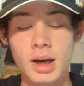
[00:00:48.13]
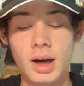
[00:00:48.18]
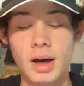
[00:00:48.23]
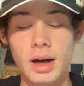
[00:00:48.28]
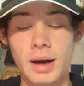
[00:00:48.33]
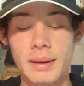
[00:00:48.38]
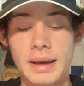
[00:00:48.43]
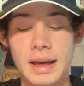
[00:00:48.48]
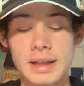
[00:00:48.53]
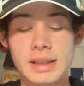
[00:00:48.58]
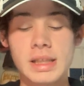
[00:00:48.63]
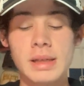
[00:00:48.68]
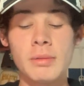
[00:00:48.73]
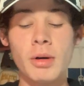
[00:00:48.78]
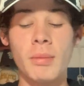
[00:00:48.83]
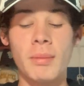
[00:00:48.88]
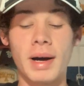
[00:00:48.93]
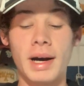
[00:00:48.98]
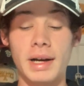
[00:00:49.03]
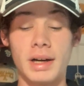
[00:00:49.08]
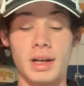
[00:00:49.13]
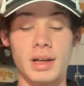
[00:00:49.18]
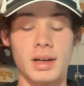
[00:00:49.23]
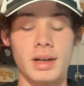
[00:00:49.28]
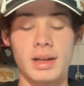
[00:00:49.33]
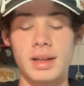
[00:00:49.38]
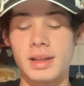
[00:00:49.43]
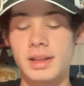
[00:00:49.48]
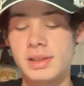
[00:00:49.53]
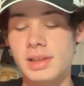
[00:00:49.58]
Yeah, Timo Meier
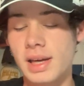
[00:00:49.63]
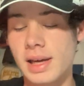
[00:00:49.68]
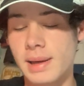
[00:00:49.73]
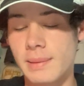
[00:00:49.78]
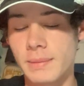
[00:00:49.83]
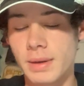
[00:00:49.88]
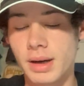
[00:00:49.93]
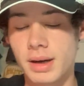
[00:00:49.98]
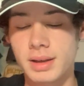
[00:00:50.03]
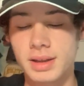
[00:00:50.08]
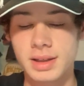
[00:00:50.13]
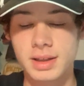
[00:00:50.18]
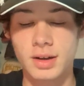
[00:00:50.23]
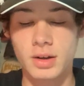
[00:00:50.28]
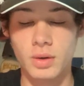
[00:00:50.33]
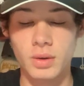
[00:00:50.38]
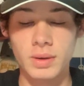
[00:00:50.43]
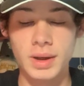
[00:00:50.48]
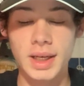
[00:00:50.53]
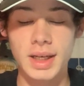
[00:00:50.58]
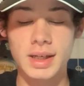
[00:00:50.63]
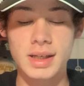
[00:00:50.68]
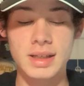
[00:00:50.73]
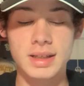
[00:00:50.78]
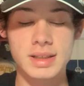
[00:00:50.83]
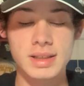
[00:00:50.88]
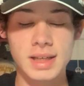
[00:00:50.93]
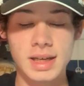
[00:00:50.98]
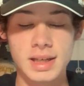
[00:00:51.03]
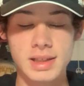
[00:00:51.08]
in this game, gotten a goal and an
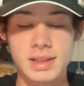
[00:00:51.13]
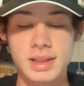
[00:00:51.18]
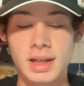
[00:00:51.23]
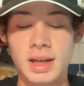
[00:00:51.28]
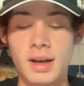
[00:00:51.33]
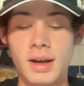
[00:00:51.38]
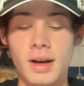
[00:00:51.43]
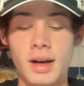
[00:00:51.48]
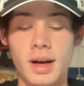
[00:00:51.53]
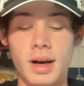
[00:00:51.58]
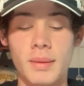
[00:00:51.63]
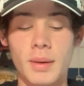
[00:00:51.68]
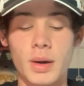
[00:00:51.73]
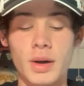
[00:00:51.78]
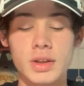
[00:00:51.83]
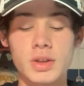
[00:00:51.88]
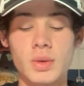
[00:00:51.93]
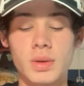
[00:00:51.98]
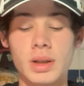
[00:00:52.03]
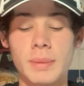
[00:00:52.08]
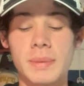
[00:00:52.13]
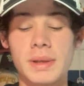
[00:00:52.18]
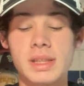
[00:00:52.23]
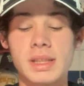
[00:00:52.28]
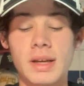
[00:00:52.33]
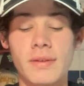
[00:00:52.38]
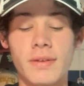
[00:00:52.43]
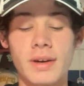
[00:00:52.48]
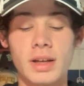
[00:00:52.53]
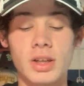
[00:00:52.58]
assist. Also in the
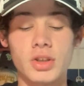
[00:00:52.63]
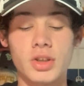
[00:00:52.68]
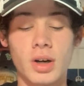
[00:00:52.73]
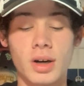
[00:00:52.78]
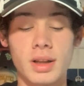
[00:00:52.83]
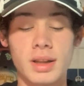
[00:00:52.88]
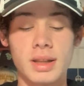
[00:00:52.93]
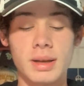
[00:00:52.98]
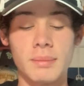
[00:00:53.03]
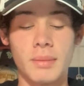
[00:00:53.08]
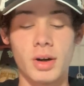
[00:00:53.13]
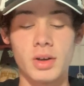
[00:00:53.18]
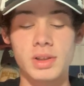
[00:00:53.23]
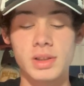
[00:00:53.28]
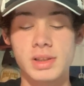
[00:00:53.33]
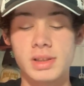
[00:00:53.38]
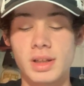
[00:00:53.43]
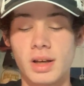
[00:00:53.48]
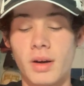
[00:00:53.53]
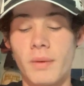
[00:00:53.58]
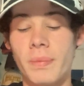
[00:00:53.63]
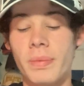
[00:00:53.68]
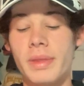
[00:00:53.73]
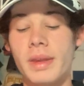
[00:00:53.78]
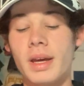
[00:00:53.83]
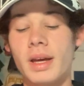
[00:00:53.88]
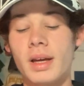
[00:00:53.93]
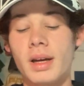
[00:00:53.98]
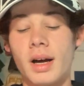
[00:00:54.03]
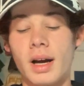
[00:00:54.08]
Pacific, Jonathan Marchessault
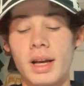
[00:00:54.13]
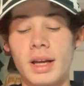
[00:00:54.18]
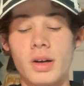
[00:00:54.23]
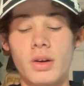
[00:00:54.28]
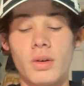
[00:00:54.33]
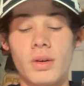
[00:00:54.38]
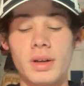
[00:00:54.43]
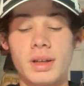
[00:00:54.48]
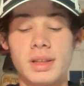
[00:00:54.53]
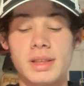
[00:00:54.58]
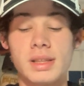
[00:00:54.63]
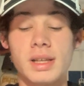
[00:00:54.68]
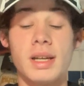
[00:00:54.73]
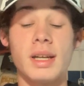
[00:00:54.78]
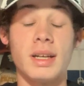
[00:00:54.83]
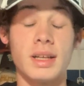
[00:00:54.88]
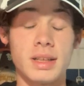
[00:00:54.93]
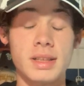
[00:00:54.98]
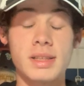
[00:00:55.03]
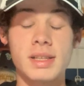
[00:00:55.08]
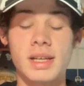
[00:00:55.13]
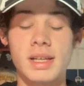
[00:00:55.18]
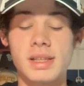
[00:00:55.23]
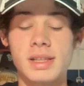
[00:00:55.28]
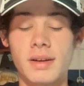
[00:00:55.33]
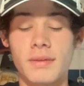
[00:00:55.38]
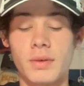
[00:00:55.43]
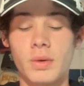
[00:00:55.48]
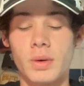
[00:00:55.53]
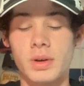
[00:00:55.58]
got a goal and an
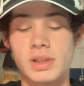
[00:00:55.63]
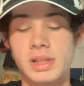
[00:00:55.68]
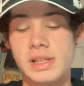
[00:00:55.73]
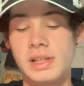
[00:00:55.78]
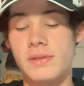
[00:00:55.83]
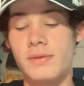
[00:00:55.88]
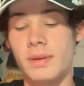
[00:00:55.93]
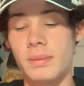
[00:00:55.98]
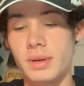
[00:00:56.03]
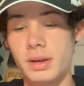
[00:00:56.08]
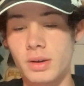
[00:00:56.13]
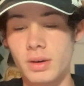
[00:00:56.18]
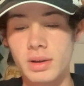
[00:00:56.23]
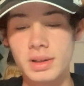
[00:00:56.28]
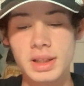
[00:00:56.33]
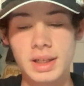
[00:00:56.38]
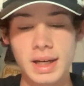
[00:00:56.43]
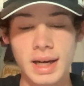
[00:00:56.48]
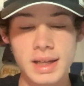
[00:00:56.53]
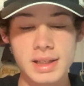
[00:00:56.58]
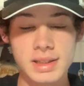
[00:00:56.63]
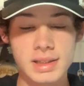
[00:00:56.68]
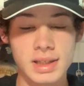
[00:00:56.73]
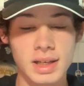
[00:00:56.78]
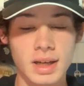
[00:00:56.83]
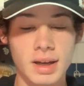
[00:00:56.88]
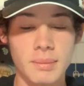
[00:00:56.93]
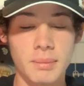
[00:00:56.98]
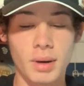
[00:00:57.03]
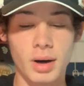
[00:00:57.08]
assist. Of course, he's from the Golden Knights.
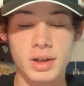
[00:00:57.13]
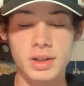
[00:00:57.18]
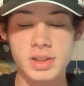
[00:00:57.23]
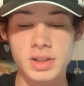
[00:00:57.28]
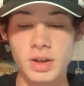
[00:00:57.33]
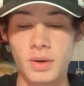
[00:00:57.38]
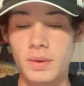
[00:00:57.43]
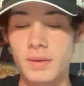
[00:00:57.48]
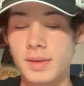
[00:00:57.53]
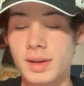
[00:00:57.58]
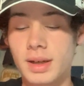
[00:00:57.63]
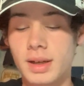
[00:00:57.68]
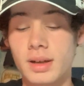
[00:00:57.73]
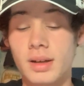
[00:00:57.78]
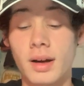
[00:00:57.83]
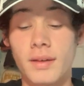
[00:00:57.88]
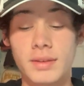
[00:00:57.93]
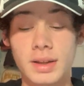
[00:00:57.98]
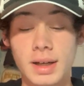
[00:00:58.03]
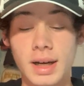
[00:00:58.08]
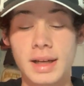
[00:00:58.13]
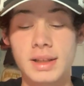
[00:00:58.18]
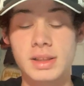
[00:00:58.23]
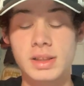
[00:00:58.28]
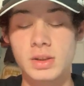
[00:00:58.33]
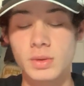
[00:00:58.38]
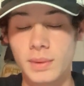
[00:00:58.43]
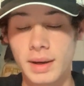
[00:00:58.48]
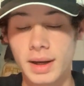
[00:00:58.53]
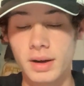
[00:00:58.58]
Mark Stone of the Knights
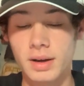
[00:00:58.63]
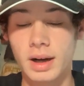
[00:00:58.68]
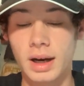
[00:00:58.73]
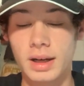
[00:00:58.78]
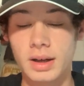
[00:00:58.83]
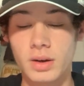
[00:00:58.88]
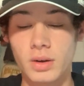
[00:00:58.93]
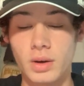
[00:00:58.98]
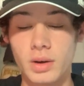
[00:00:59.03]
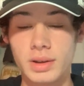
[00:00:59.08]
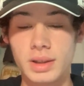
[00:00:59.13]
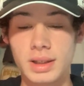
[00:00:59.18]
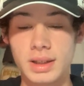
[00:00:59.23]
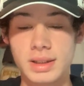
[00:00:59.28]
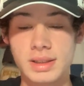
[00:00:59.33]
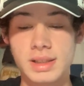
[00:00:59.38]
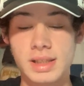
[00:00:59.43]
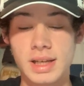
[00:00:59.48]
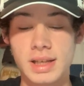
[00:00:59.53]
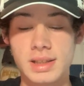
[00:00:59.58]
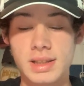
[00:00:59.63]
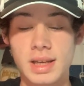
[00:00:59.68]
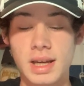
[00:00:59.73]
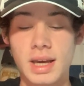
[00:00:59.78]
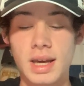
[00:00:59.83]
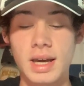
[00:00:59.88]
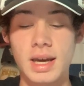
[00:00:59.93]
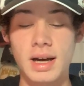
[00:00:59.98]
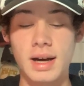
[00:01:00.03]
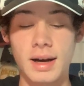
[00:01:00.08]
as well got a goal and an assist,
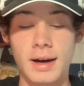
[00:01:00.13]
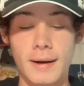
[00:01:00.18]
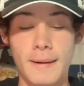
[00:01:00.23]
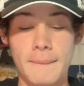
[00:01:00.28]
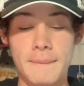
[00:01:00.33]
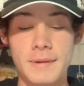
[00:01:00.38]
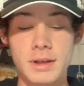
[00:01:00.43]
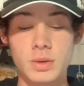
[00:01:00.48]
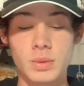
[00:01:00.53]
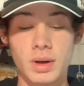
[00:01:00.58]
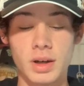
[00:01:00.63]
as